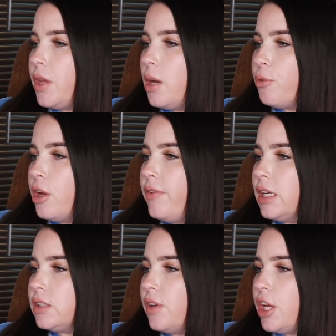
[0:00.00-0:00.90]
in a
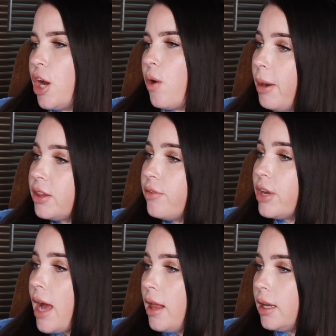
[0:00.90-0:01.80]
previous video about the
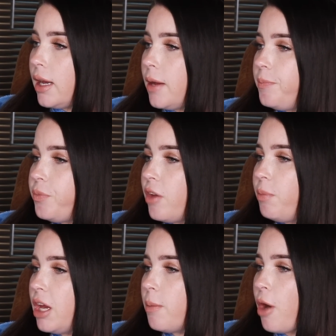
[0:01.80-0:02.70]
reality of
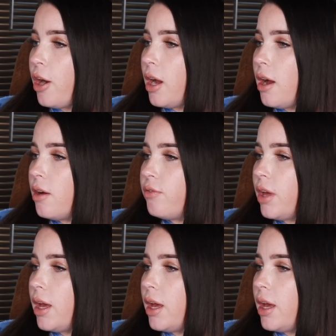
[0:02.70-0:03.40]
being a part of